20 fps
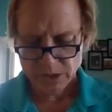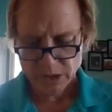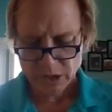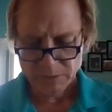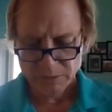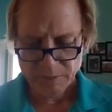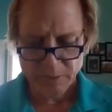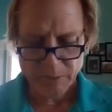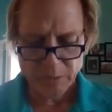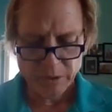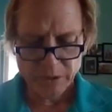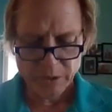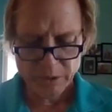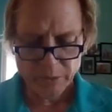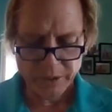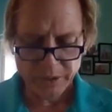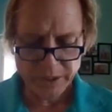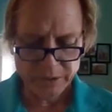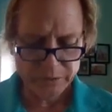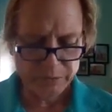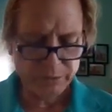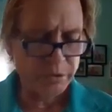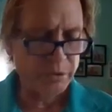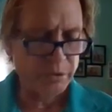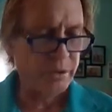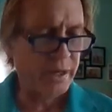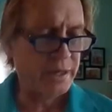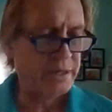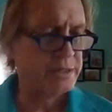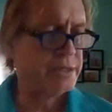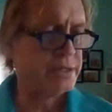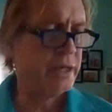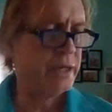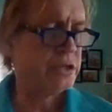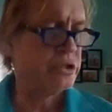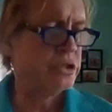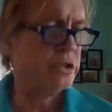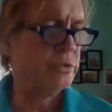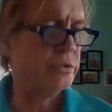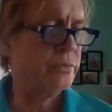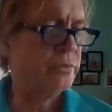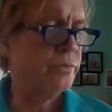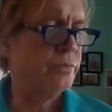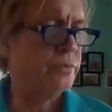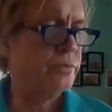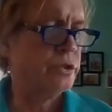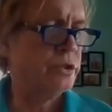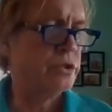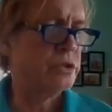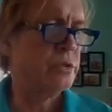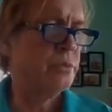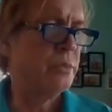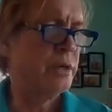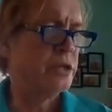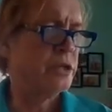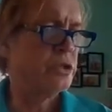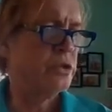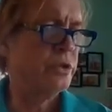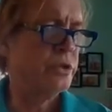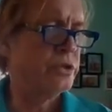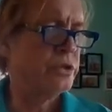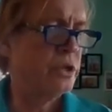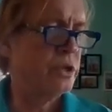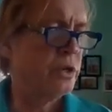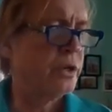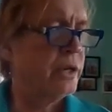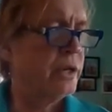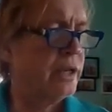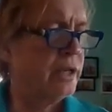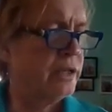you may want to read through that section just to make sure that you know.